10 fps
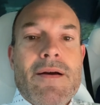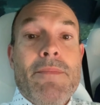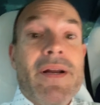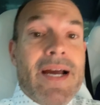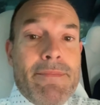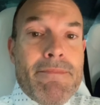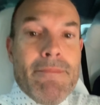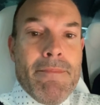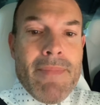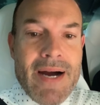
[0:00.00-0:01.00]
But
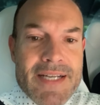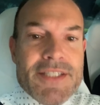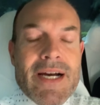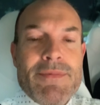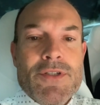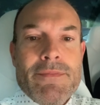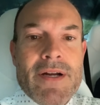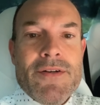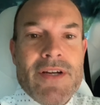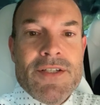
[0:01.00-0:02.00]
my job is
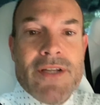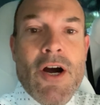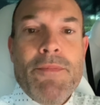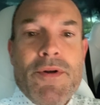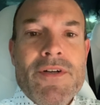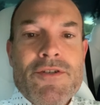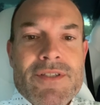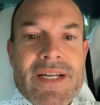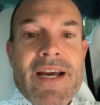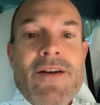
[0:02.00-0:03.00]
to help you
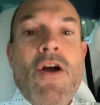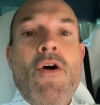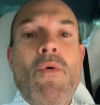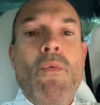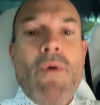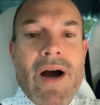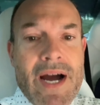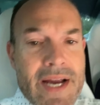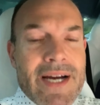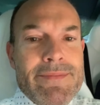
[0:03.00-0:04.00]
understand
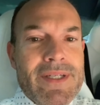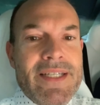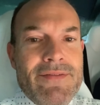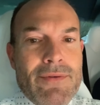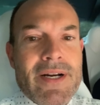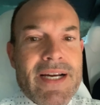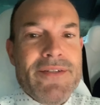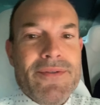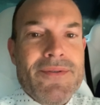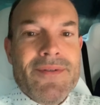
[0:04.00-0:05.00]
why I believe what I
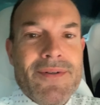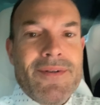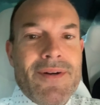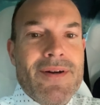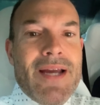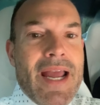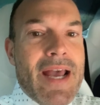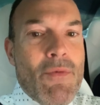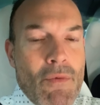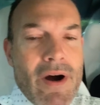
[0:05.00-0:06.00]
do,
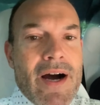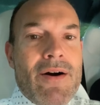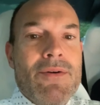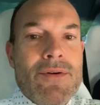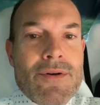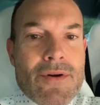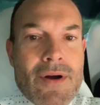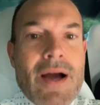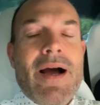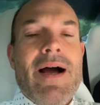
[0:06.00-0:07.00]
and while
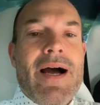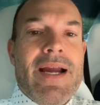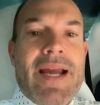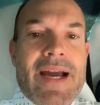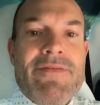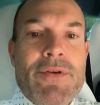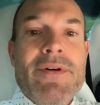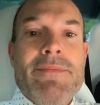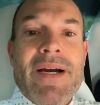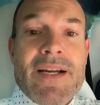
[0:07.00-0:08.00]
I have you
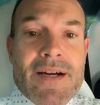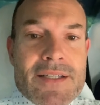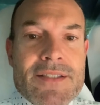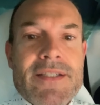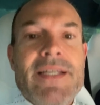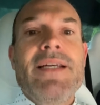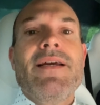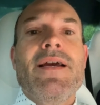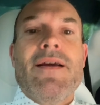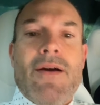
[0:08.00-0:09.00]
in my custody,
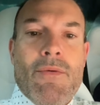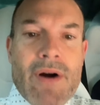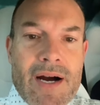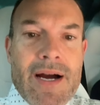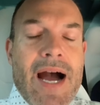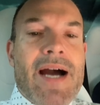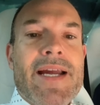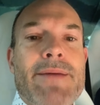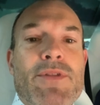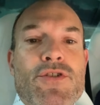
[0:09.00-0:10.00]
while I
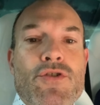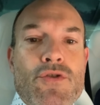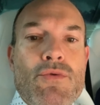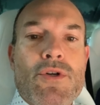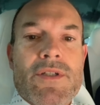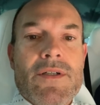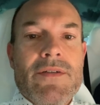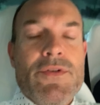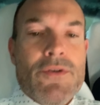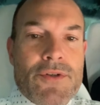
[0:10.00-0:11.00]
am the steward
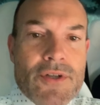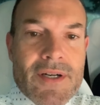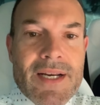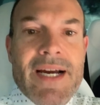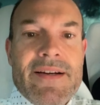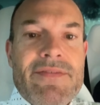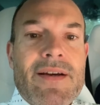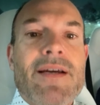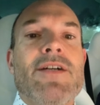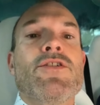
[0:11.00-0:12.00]
of your young life,
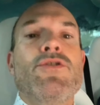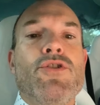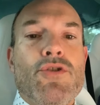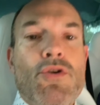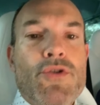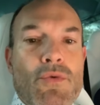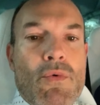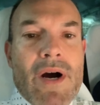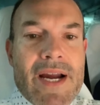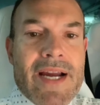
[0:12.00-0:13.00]
to show you
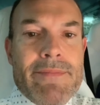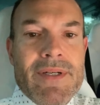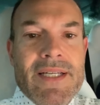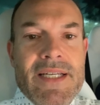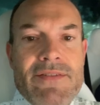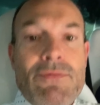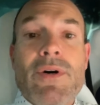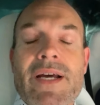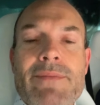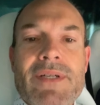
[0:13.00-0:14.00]
why I believe
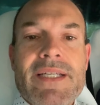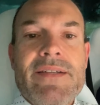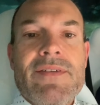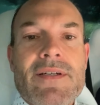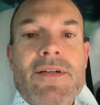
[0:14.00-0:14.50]
what I believe,